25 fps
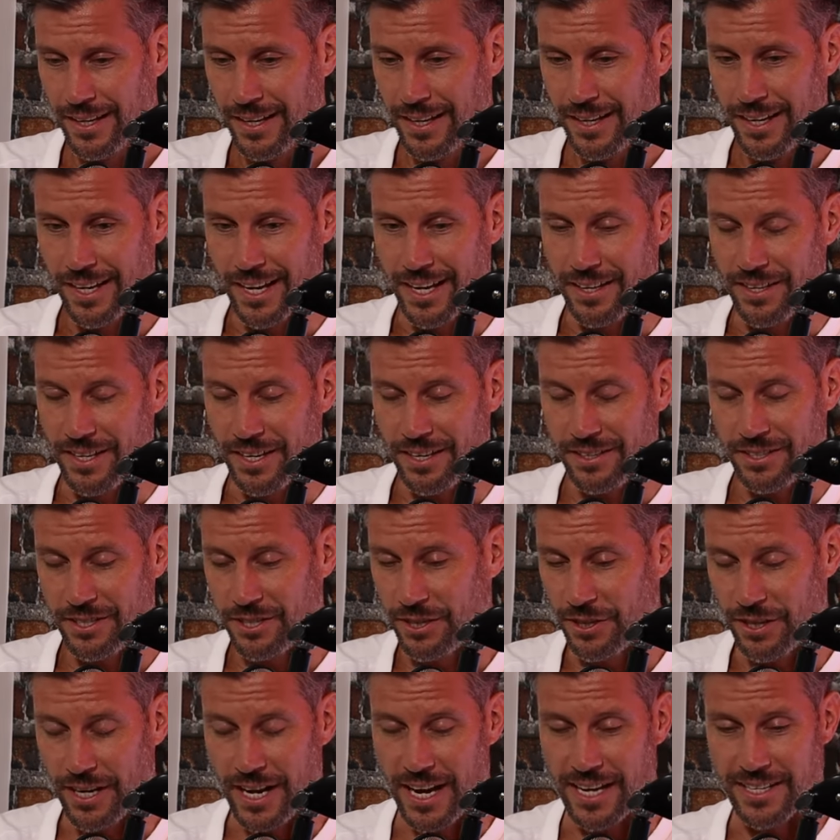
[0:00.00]
And then
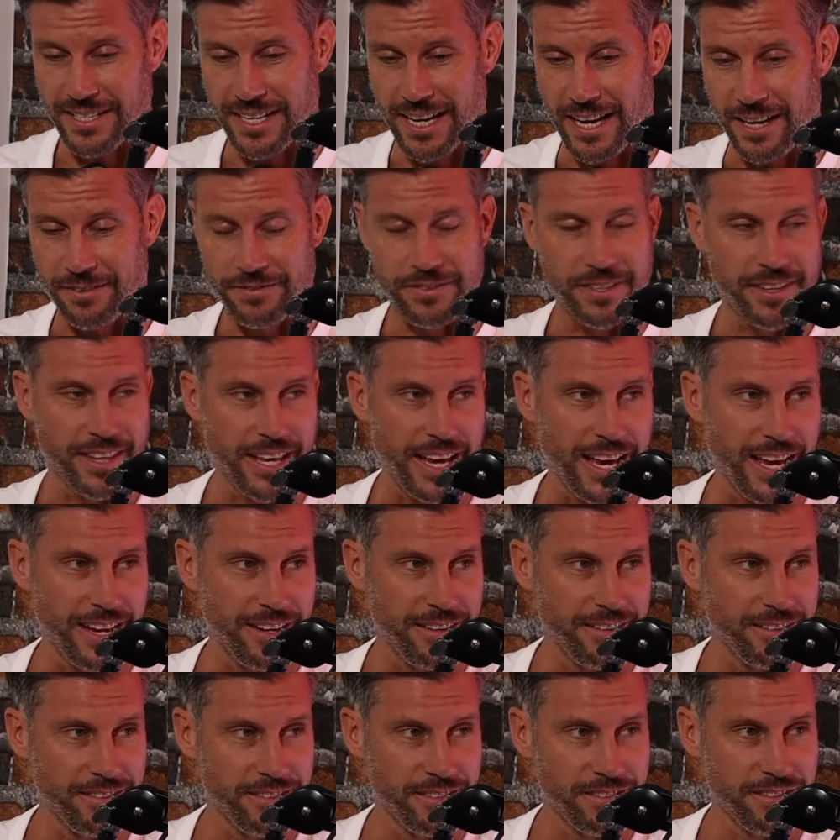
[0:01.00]
two days after
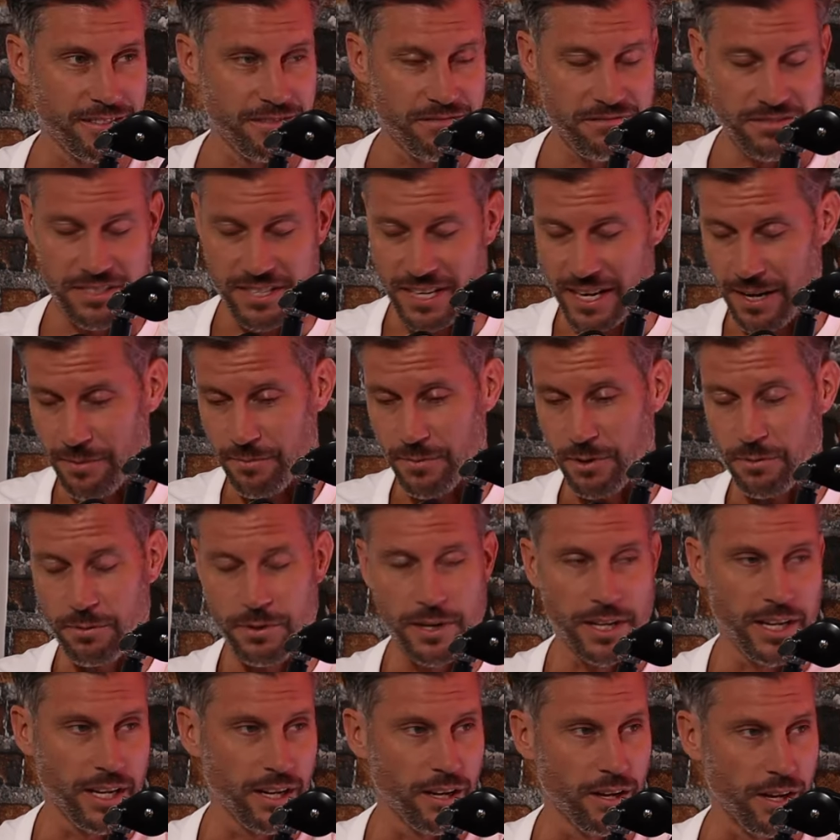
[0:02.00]
that, Sam, we
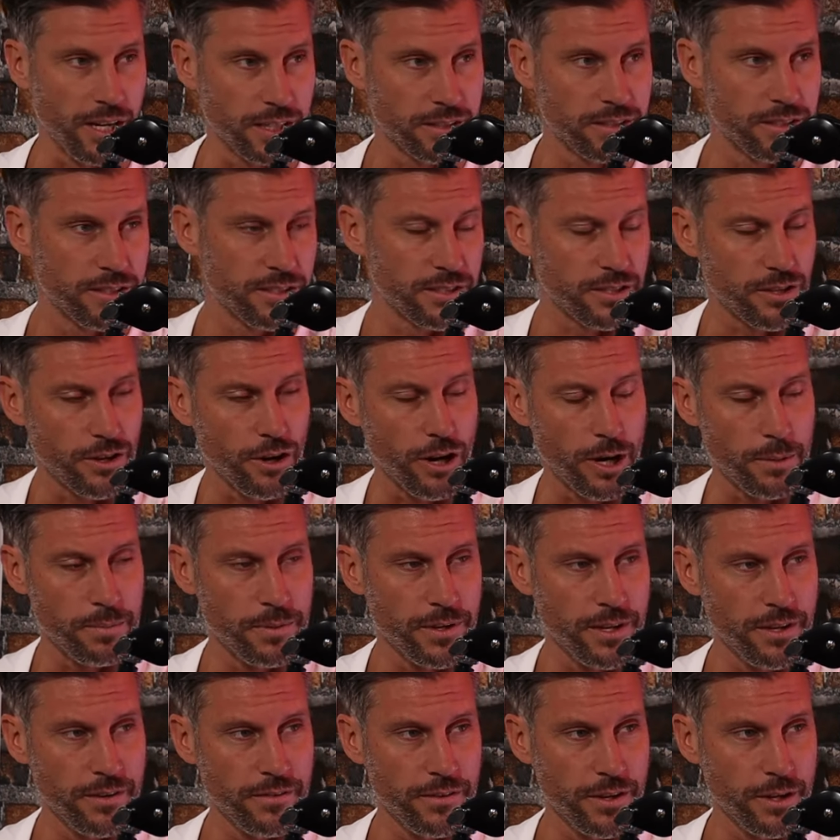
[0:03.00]
really liked the Skype
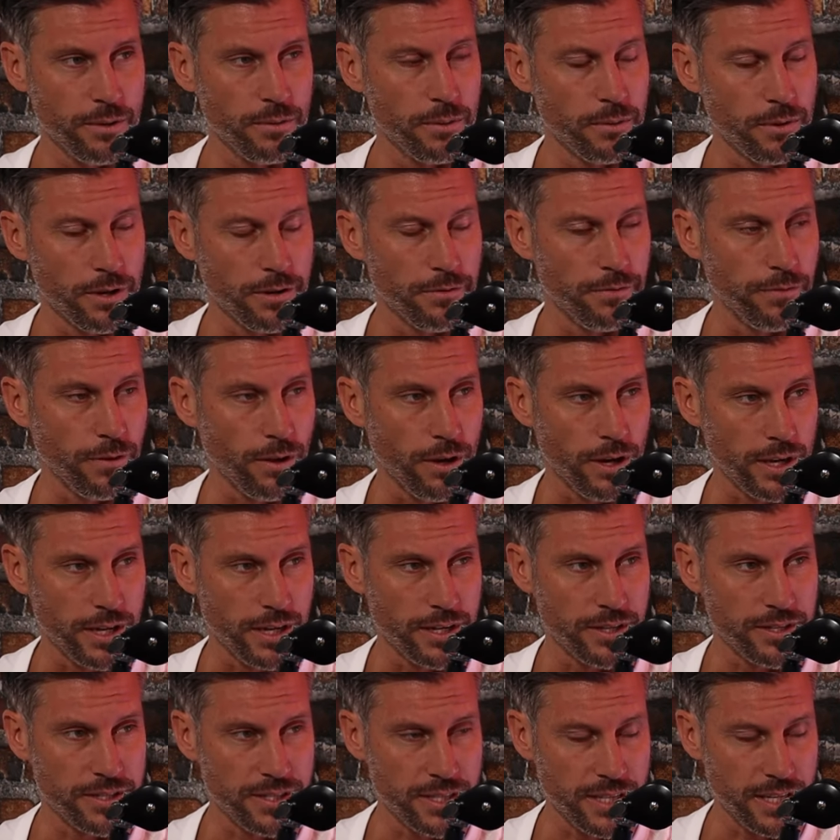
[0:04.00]
interview. We want to fly you
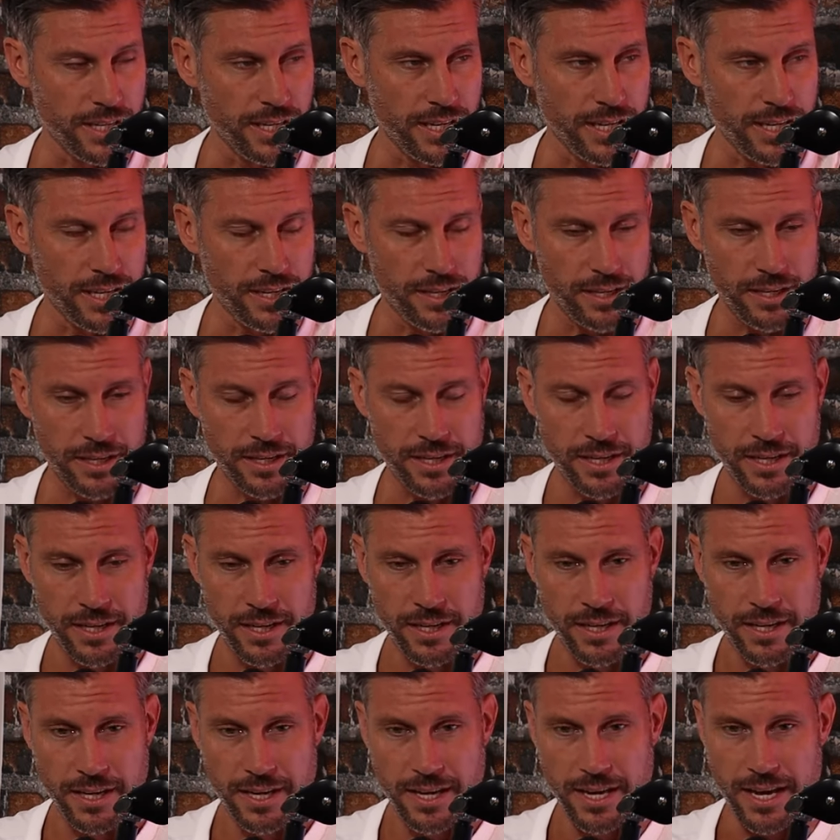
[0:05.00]
to Sydney and
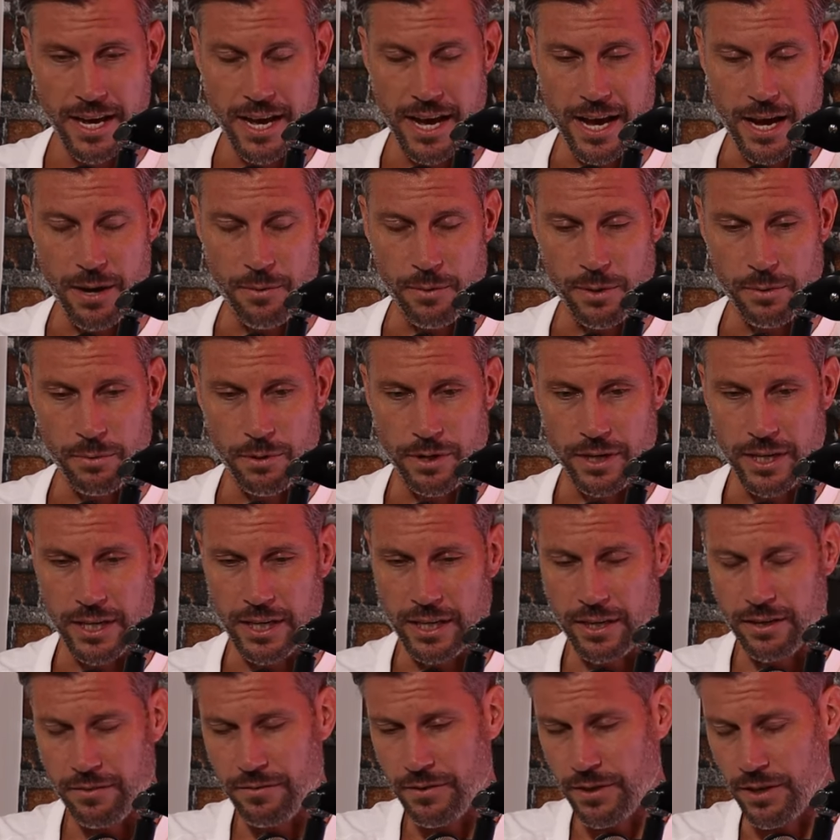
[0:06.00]
uh, we want to
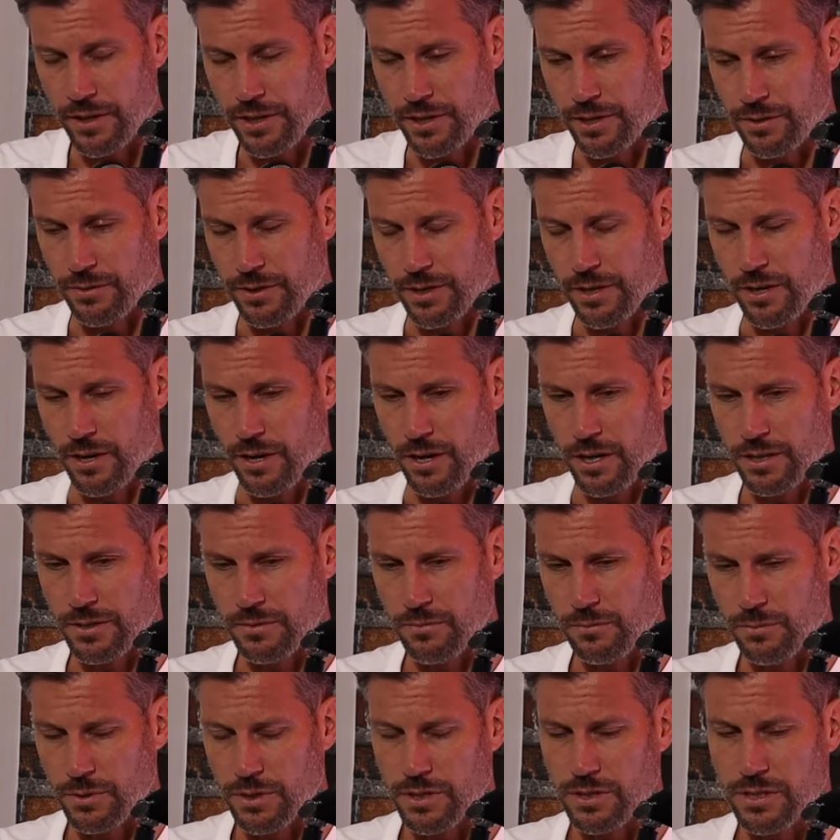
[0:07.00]
interview you. And I
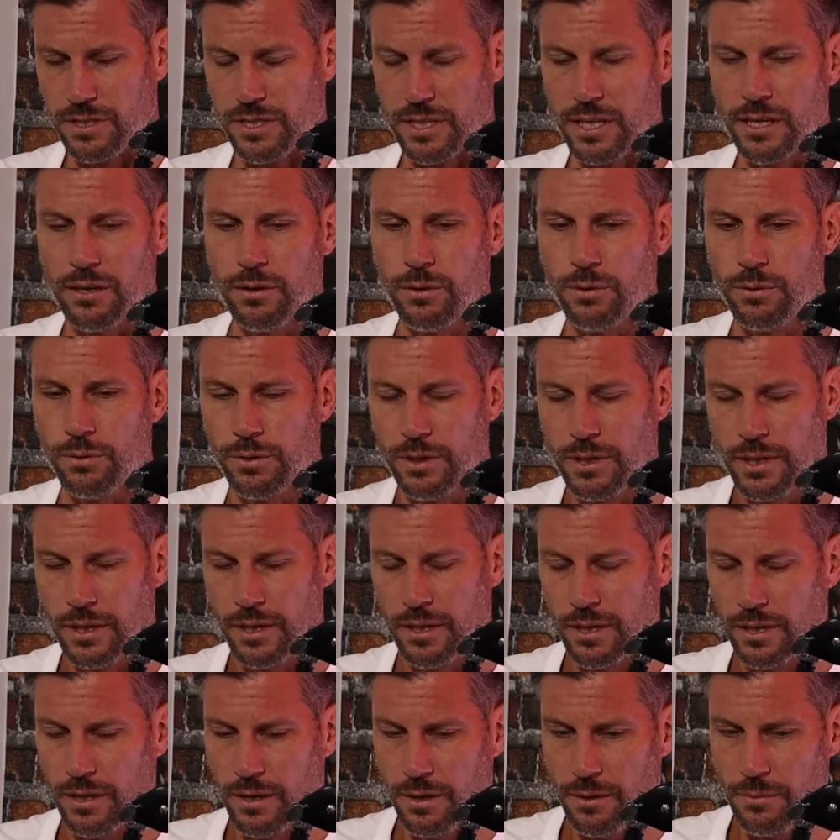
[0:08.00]
was still
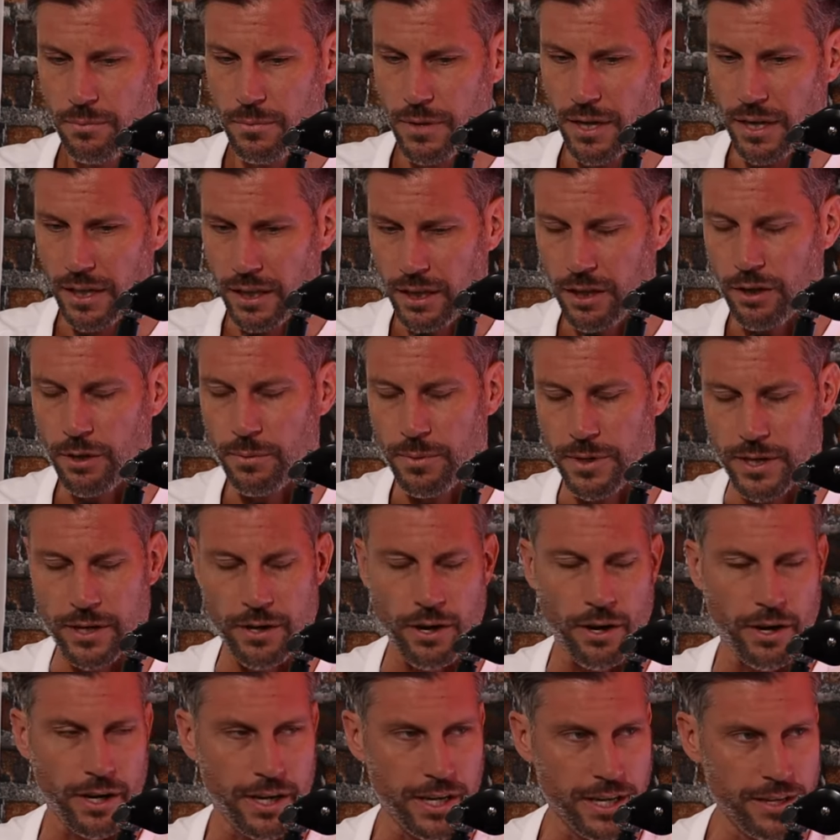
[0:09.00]
a little bit
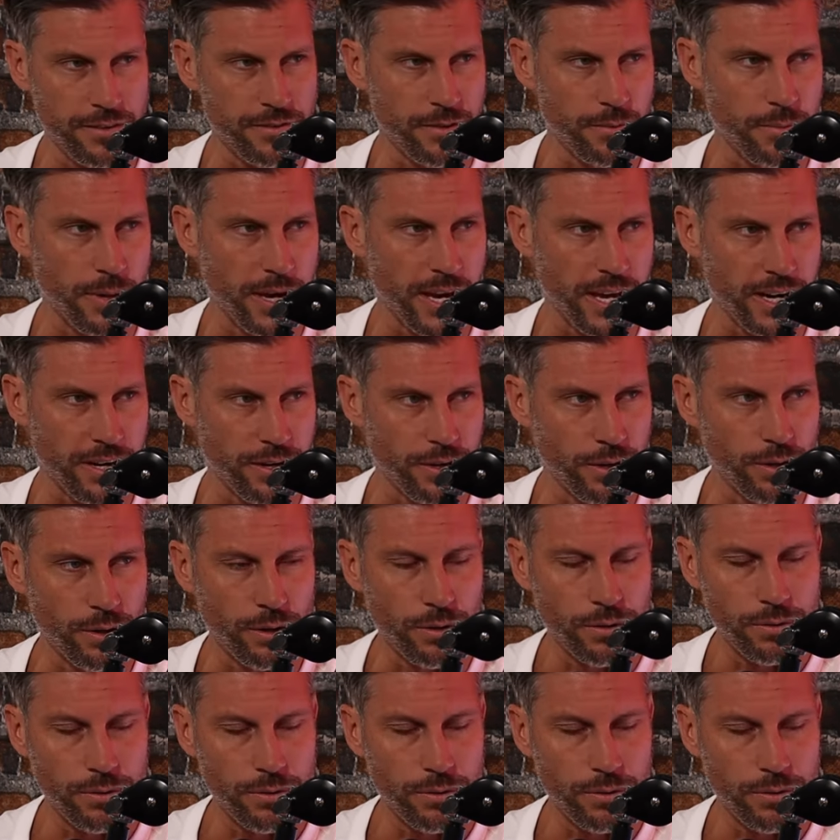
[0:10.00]
naive about it all.